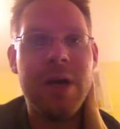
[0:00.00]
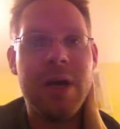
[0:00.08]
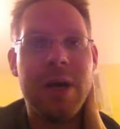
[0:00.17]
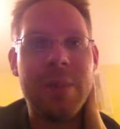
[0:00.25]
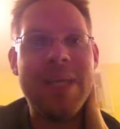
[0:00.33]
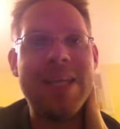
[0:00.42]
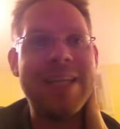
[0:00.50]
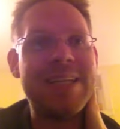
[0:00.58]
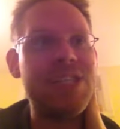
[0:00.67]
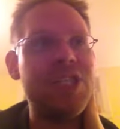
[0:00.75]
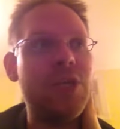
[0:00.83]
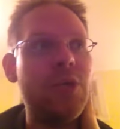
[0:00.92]
um,
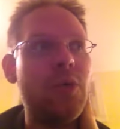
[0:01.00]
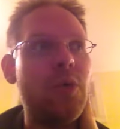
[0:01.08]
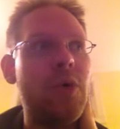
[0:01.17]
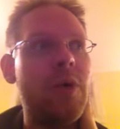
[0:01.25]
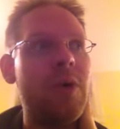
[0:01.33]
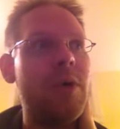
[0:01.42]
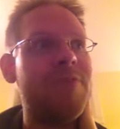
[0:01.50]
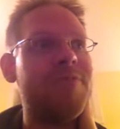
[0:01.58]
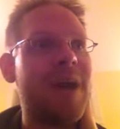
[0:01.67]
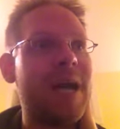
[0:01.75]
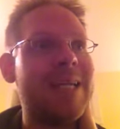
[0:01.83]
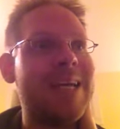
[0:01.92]
unless you
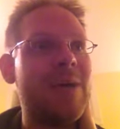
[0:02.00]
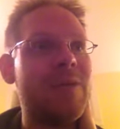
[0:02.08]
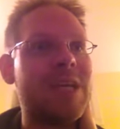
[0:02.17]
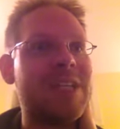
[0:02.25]
find out